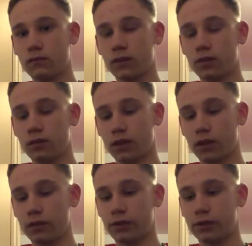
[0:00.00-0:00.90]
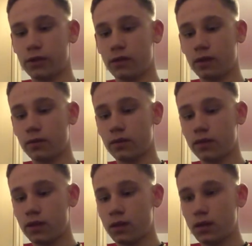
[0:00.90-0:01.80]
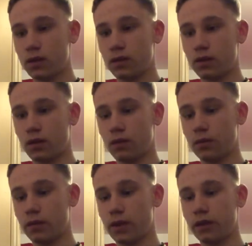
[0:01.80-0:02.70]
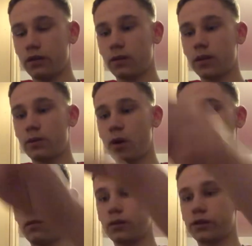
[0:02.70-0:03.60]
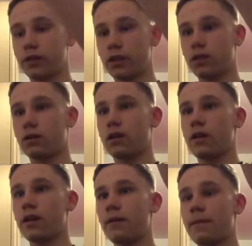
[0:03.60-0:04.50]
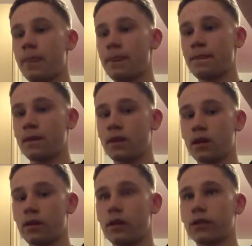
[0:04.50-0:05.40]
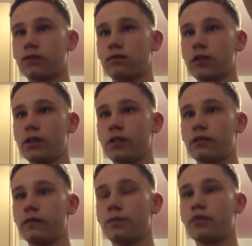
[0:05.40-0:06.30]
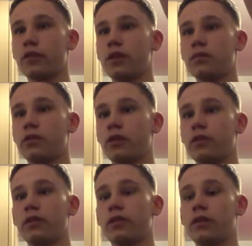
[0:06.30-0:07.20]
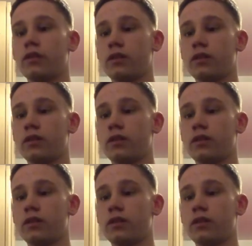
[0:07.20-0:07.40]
You can't actually see that, but yeah, it'd be on there. You can make pop-up ones so they come out like that, and that's really good for bream, gurnard.